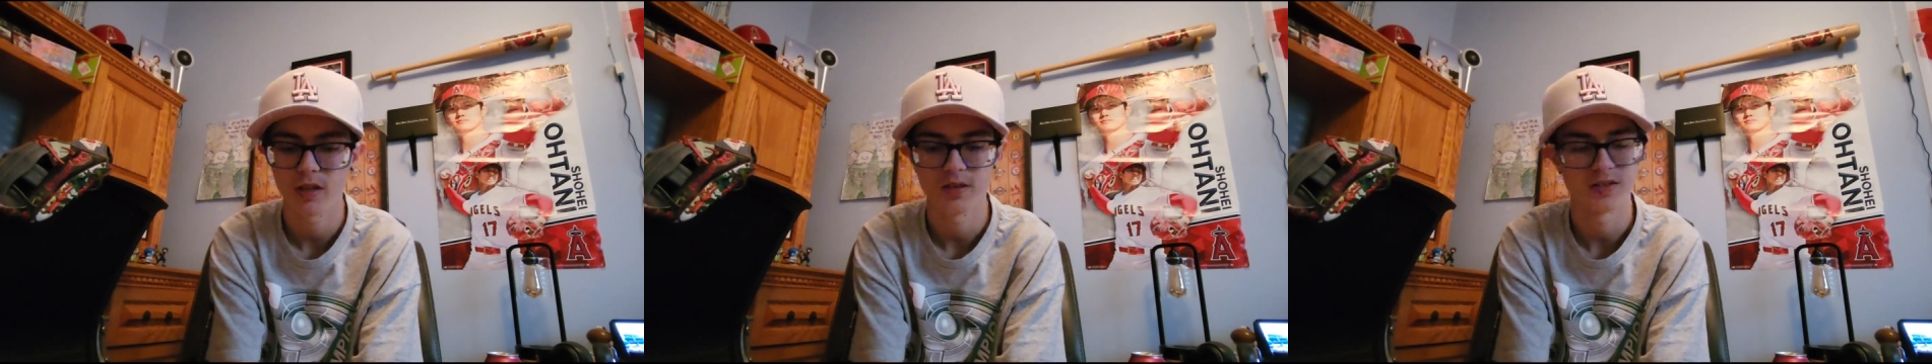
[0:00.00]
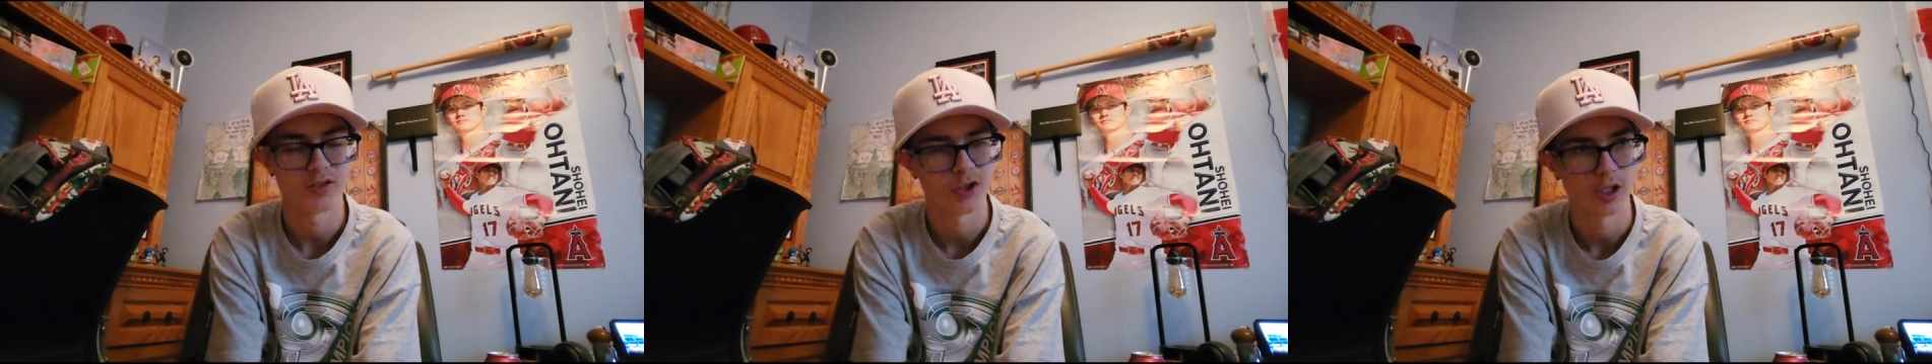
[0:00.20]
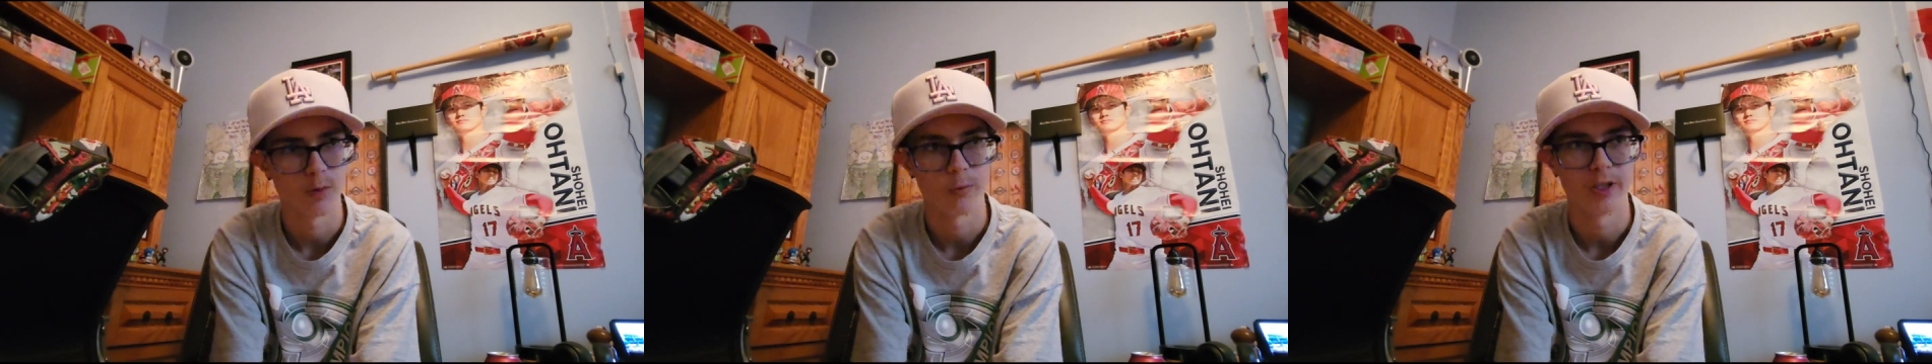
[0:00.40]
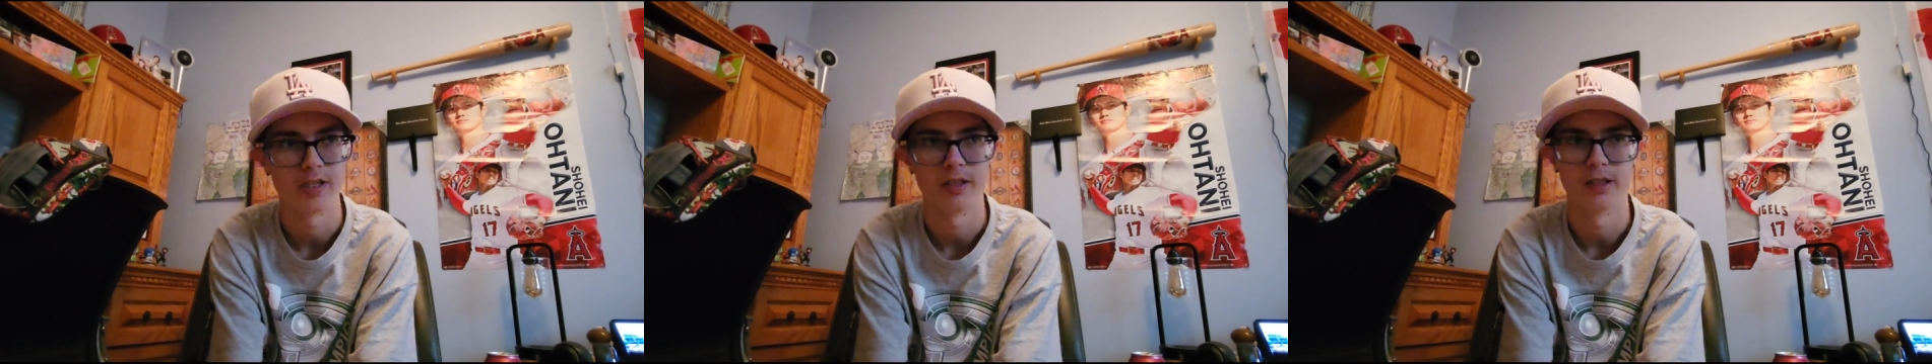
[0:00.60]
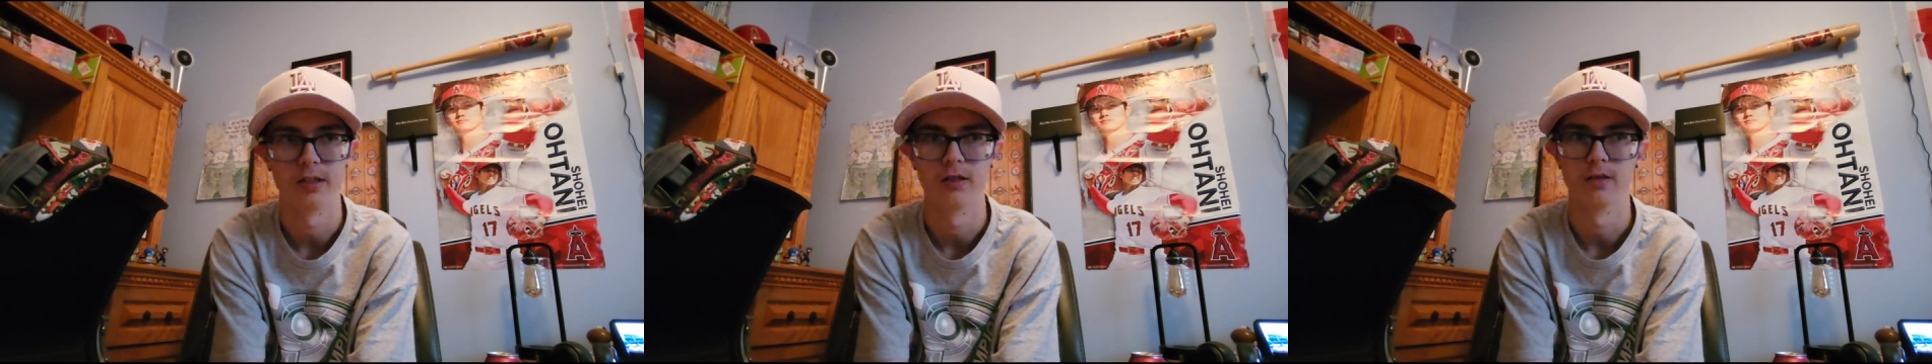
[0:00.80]
It's a shame we
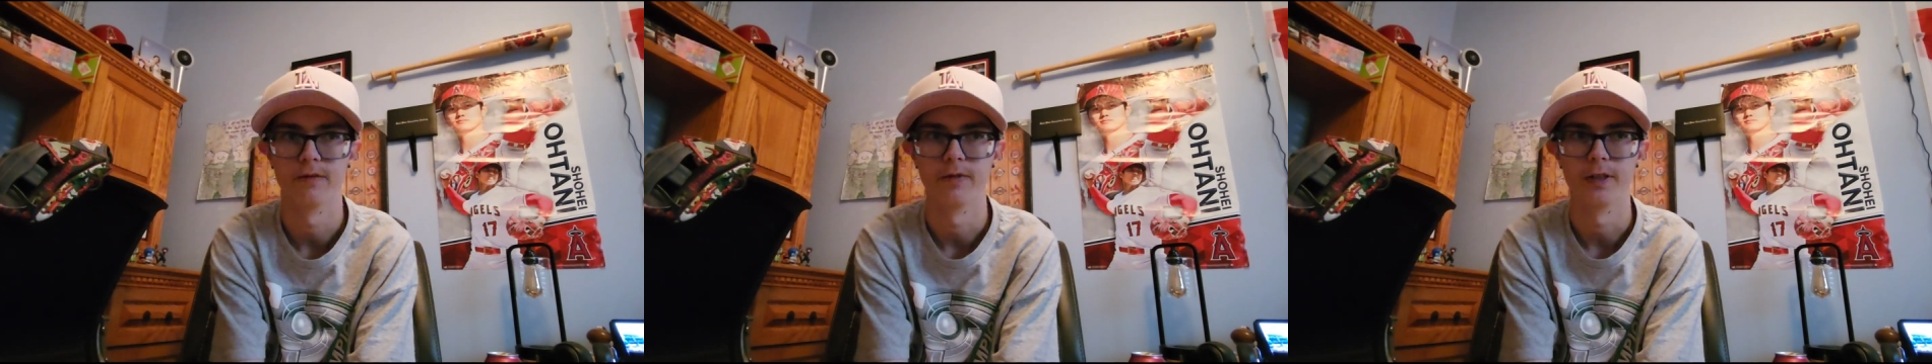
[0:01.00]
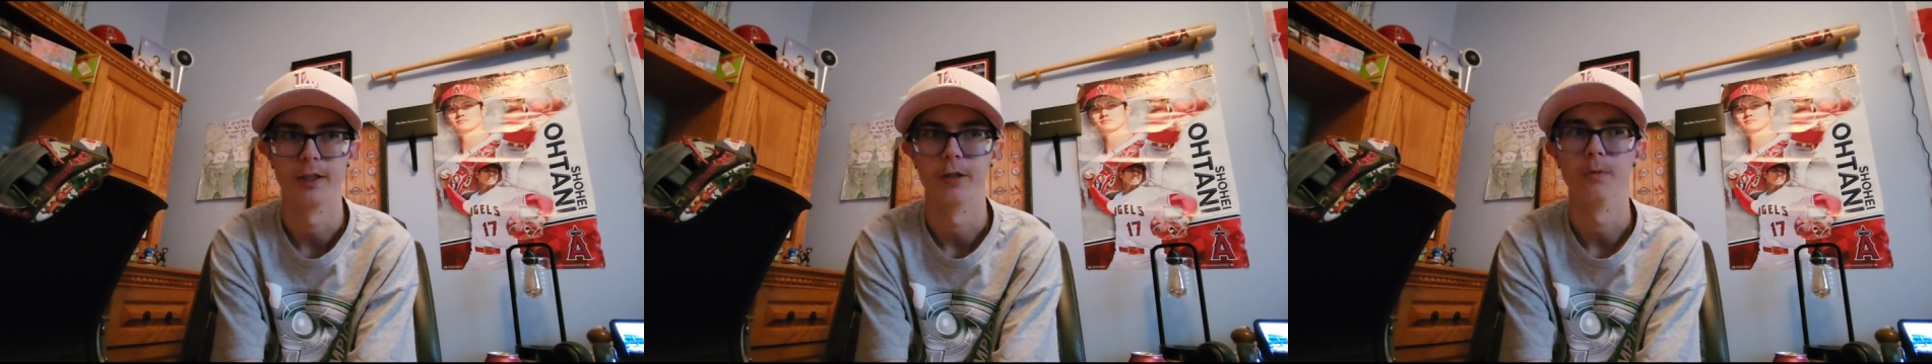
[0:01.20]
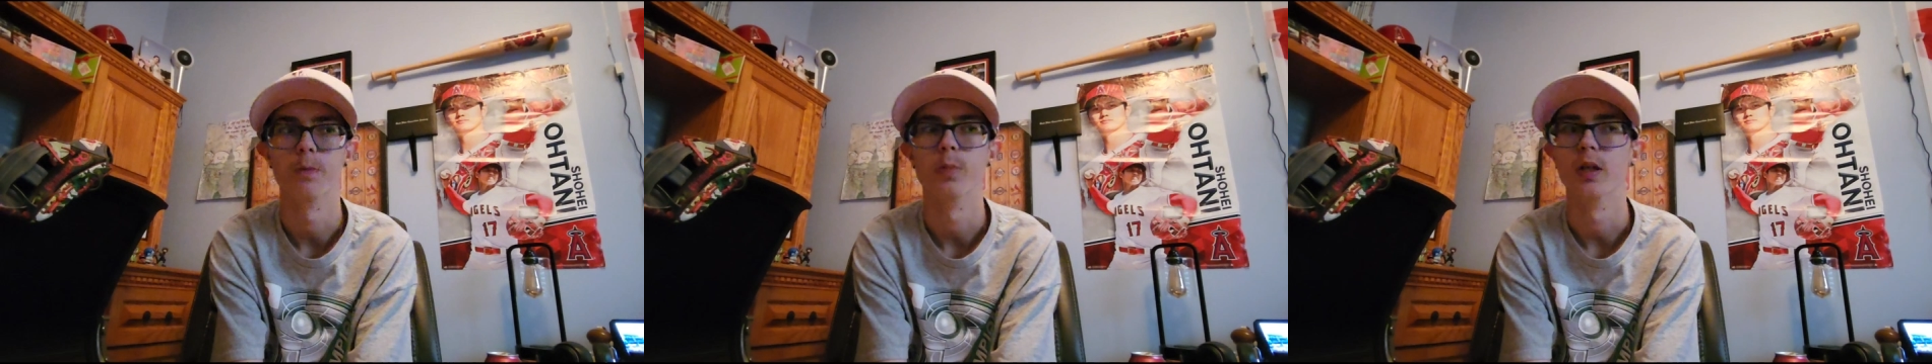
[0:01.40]
didn't get it on video,